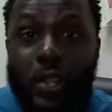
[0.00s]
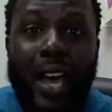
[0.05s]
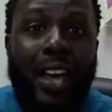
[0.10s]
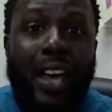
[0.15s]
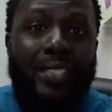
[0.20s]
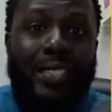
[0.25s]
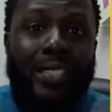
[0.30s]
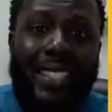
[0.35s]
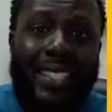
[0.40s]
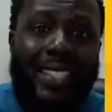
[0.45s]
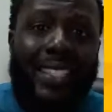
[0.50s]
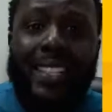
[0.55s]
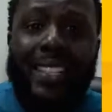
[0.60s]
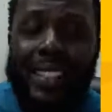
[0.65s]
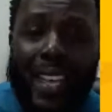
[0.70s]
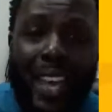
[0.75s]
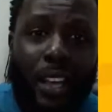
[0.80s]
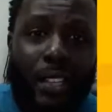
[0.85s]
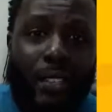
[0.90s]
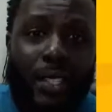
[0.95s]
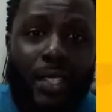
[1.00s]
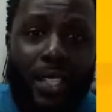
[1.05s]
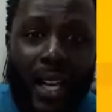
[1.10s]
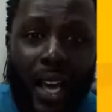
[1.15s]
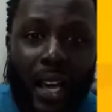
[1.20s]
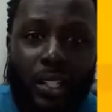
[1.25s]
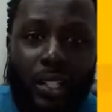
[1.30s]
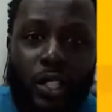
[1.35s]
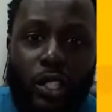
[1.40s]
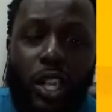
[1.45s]

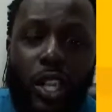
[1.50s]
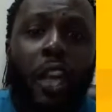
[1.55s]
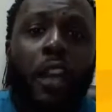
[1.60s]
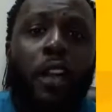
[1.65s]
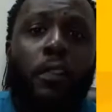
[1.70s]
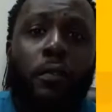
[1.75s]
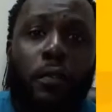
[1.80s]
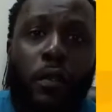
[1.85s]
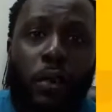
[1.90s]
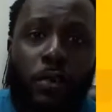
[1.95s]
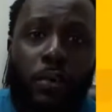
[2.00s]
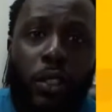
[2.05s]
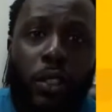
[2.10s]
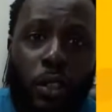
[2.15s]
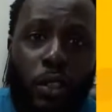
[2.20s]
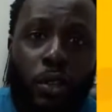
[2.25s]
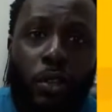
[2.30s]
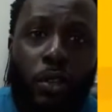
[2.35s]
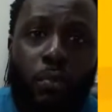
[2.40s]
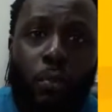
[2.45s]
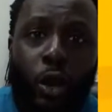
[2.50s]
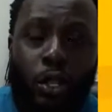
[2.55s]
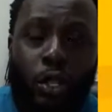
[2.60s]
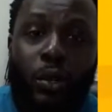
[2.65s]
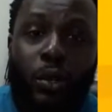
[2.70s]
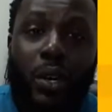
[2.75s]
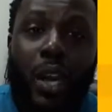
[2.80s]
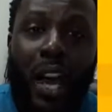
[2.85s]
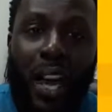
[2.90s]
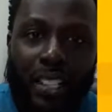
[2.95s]
$10,000 from the Thurgood
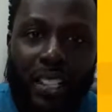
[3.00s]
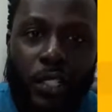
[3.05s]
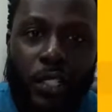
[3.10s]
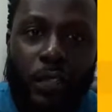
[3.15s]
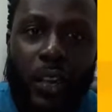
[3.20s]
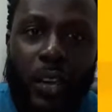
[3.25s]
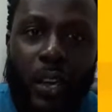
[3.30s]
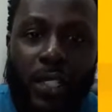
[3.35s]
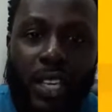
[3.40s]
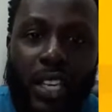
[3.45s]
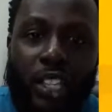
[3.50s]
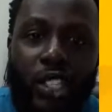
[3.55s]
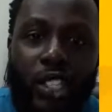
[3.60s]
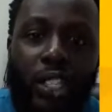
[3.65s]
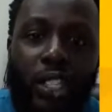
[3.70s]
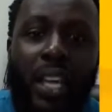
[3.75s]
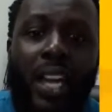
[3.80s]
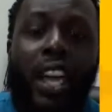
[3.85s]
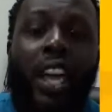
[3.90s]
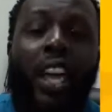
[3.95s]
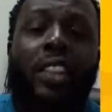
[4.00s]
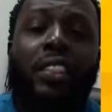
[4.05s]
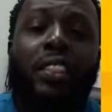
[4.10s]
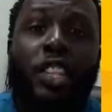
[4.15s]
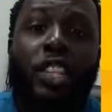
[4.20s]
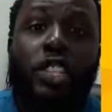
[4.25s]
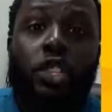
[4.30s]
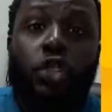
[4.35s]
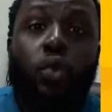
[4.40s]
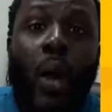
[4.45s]
Marshall College Foundation.
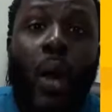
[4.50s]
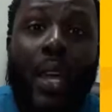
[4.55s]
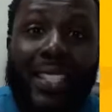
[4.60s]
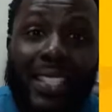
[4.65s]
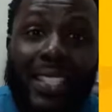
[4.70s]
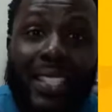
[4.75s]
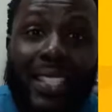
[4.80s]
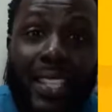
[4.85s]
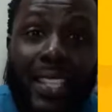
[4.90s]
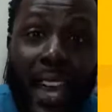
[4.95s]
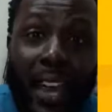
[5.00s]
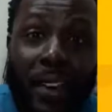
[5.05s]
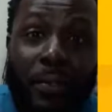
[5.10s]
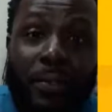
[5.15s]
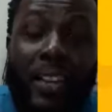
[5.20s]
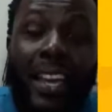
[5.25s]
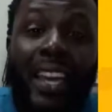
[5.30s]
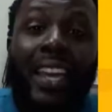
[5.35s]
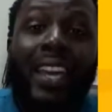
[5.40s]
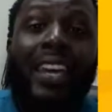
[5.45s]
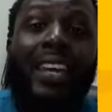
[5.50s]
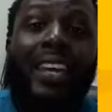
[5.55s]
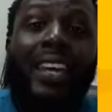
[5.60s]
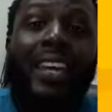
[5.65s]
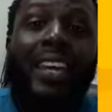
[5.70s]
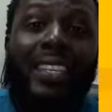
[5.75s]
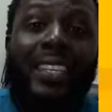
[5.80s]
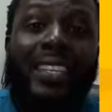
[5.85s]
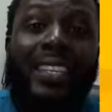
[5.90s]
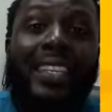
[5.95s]
The UNCF
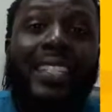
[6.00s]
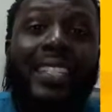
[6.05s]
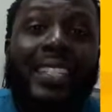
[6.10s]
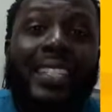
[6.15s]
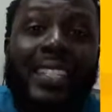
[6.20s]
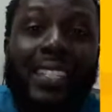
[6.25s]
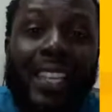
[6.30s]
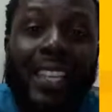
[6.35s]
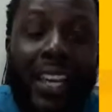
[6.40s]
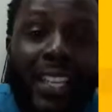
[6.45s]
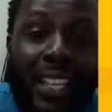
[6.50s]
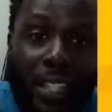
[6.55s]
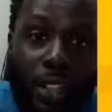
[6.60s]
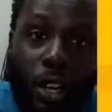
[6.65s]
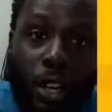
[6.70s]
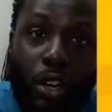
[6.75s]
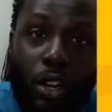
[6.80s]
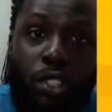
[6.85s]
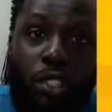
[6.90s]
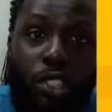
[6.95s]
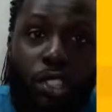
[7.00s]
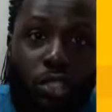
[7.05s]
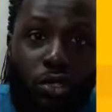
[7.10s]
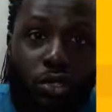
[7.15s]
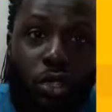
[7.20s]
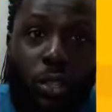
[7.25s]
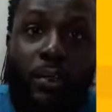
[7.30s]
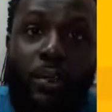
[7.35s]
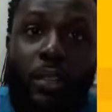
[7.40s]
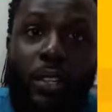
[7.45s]
is the second largest
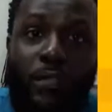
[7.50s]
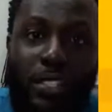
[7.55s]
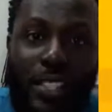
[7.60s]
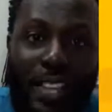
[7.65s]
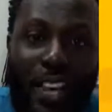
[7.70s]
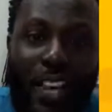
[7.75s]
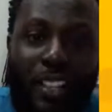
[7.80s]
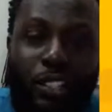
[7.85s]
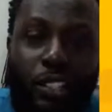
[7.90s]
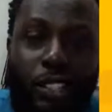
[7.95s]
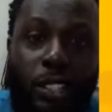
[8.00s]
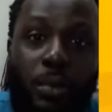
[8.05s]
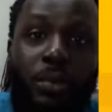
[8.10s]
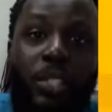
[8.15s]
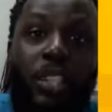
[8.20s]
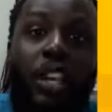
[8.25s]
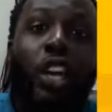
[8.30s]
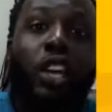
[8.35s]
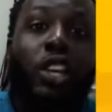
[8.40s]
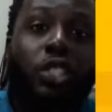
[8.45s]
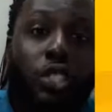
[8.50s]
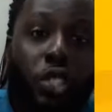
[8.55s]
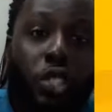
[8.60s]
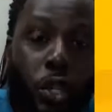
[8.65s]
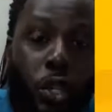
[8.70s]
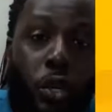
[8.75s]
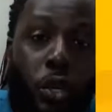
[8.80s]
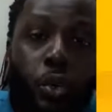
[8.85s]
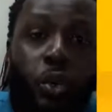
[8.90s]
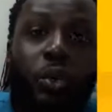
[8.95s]
contributor of scholarships
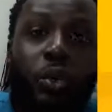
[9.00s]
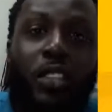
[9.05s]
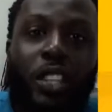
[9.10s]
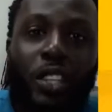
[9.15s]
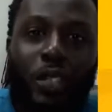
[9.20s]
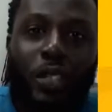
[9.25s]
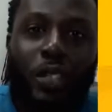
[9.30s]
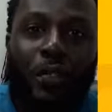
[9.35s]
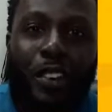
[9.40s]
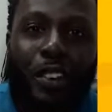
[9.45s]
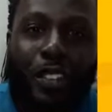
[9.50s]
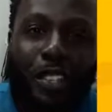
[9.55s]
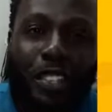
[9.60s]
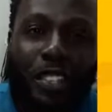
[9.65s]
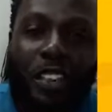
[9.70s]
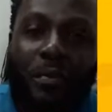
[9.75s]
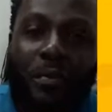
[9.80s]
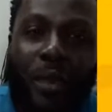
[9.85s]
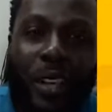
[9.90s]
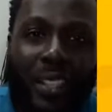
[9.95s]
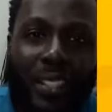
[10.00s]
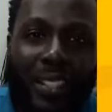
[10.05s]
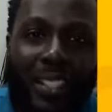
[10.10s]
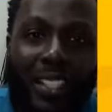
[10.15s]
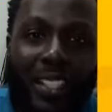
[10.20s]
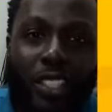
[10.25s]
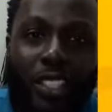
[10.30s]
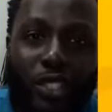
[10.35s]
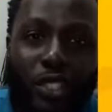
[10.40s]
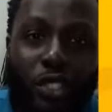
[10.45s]
to the University of
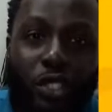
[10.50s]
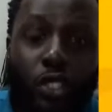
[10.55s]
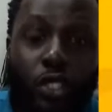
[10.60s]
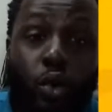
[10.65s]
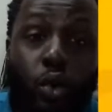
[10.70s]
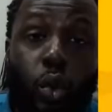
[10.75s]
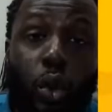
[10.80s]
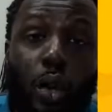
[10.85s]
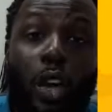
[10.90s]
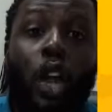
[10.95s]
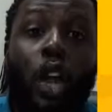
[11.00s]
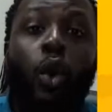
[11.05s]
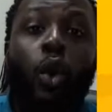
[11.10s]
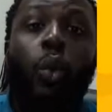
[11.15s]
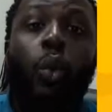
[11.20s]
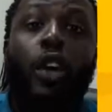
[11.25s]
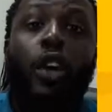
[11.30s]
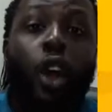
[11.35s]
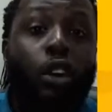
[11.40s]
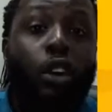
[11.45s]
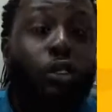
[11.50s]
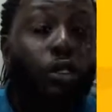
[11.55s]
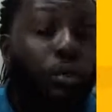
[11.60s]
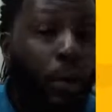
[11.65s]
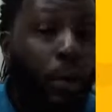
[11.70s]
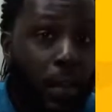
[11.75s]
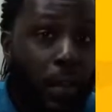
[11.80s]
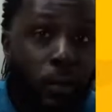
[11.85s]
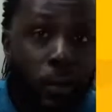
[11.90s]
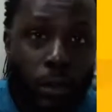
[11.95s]
Maryland Eastern Shore. We are
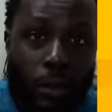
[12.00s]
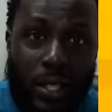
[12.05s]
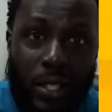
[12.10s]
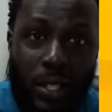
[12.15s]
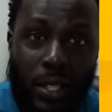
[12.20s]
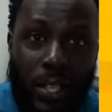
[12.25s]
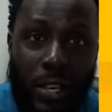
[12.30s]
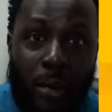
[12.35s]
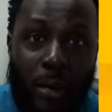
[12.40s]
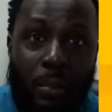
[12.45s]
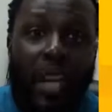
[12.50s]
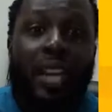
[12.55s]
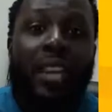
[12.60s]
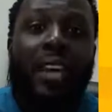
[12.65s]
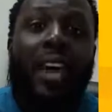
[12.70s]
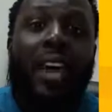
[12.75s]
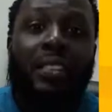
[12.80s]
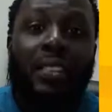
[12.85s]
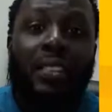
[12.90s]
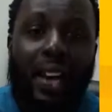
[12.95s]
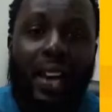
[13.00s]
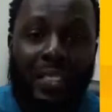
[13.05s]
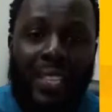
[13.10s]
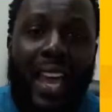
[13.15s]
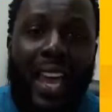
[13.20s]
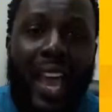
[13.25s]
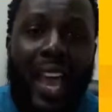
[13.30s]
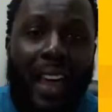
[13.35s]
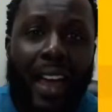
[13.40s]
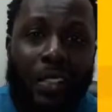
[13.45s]
grateful to them
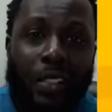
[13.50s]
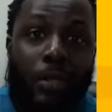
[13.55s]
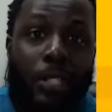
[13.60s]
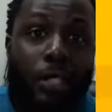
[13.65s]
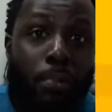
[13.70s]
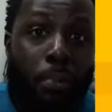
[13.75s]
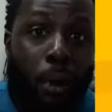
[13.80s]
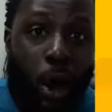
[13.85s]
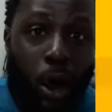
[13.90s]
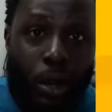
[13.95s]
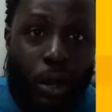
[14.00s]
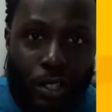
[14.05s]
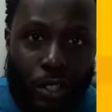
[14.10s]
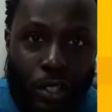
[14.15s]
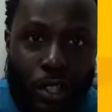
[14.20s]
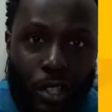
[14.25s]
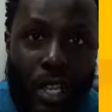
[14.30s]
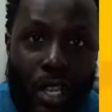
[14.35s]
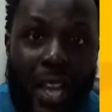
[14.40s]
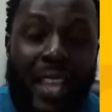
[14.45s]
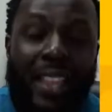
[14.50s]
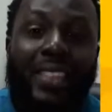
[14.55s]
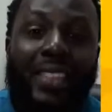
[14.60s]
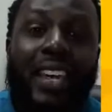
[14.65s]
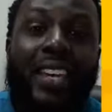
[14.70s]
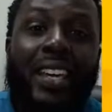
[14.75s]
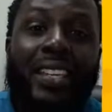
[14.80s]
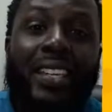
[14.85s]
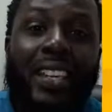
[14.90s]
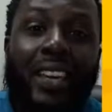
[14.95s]
to have them as partners.
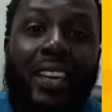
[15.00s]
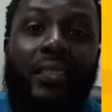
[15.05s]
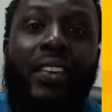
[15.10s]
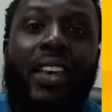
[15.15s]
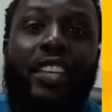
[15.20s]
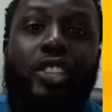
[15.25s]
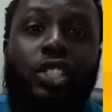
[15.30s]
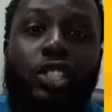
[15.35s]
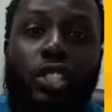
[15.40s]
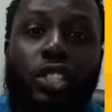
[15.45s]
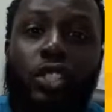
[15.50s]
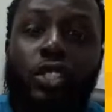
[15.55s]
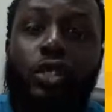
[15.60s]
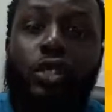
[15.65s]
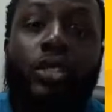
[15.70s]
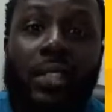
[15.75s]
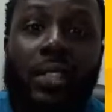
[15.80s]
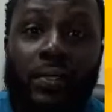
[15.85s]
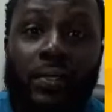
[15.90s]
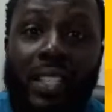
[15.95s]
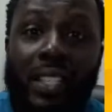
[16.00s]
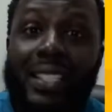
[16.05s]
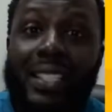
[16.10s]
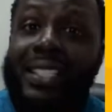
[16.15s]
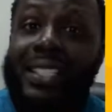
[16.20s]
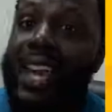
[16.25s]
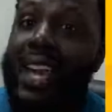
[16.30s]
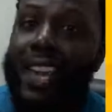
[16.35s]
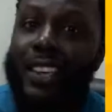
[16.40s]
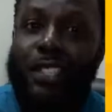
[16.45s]
They give
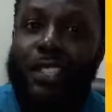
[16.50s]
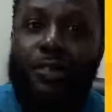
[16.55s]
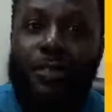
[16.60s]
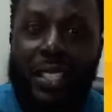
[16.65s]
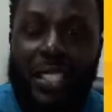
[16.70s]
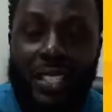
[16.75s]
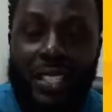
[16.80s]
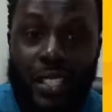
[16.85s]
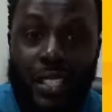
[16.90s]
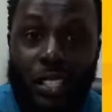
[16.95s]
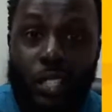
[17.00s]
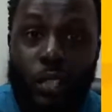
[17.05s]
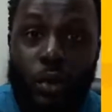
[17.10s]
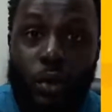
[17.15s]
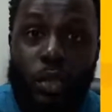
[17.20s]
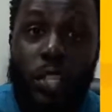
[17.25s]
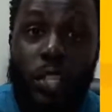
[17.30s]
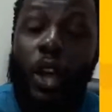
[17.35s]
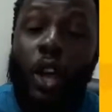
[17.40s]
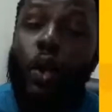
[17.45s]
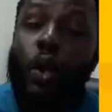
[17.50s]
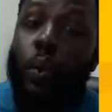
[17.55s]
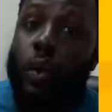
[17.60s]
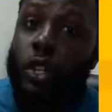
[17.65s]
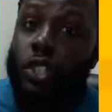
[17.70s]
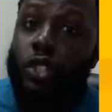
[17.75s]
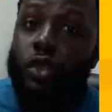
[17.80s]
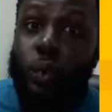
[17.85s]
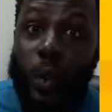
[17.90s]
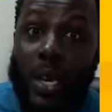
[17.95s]
exclusively to HBCUs,
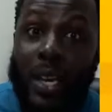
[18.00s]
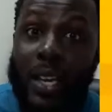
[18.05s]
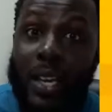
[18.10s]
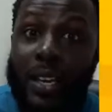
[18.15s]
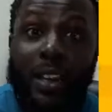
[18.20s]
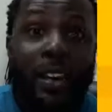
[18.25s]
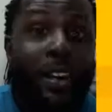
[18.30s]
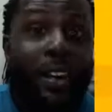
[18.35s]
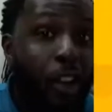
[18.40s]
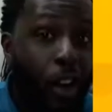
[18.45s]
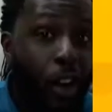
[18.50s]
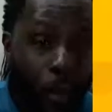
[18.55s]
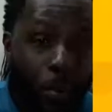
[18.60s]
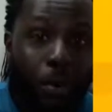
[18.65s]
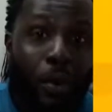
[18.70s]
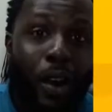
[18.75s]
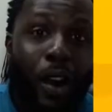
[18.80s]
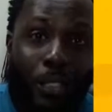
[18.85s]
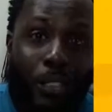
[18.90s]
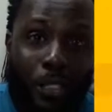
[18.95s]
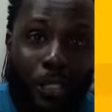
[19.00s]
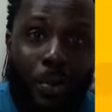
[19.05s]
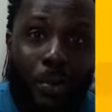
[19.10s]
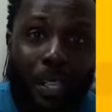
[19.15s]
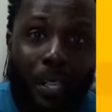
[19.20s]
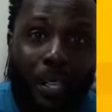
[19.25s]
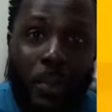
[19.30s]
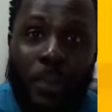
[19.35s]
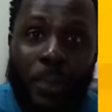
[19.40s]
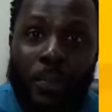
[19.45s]
which we are proud to
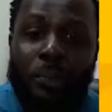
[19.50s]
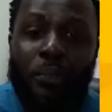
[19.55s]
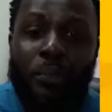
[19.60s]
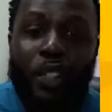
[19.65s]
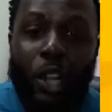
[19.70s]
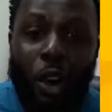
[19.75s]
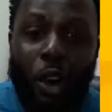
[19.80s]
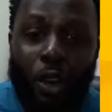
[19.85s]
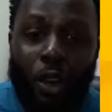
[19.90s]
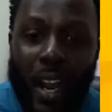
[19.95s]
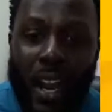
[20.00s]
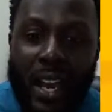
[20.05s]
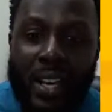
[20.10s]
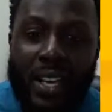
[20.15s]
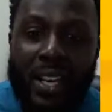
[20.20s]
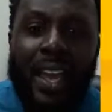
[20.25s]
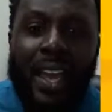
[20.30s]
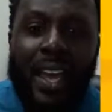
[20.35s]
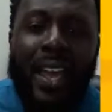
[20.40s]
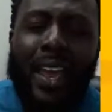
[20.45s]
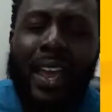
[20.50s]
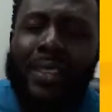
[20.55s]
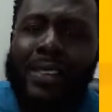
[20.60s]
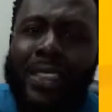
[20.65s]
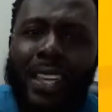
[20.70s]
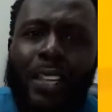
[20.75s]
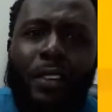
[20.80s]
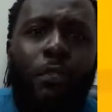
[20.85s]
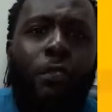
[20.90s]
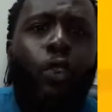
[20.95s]
be. All right.
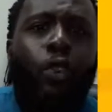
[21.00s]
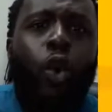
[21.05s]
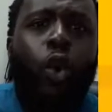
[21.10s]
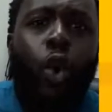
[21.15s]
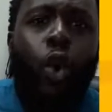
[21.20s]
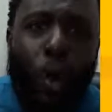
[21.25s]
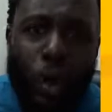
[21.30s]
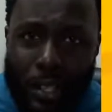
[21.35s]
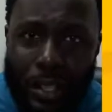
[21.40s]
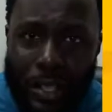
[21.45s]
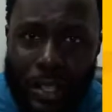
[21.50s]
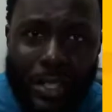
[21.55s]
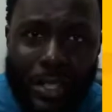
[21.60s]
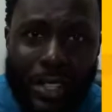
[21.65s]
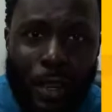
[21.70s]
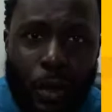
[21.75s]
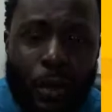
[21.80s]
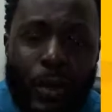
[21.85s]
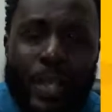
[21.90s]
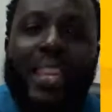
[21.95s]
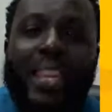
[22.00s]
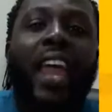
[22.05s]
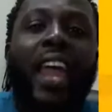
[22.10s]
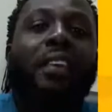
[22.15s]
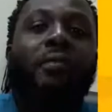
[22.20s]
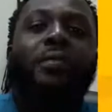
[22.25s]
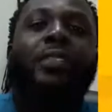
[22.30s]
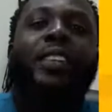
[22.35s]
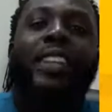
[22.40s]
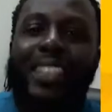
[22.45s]
Then, of course, we
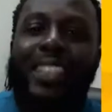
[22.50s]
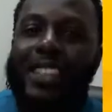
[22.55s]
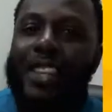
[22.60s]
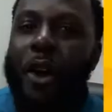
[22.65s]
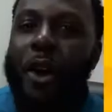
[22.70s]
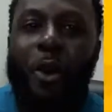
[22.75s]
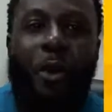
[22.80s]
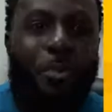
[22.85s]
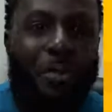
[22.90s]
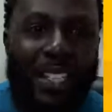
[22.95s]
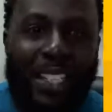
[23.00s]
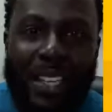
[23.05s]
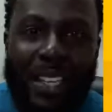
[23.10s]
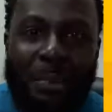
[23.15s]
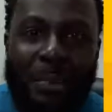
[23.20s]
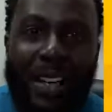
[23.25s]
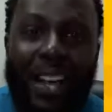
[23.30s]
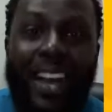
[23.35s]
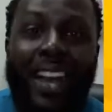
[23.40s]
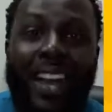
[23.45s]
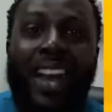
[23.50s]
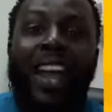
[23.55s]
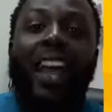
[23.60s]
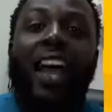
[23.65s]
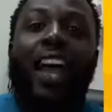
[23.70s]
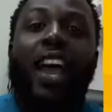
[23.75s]
can't forget the home team,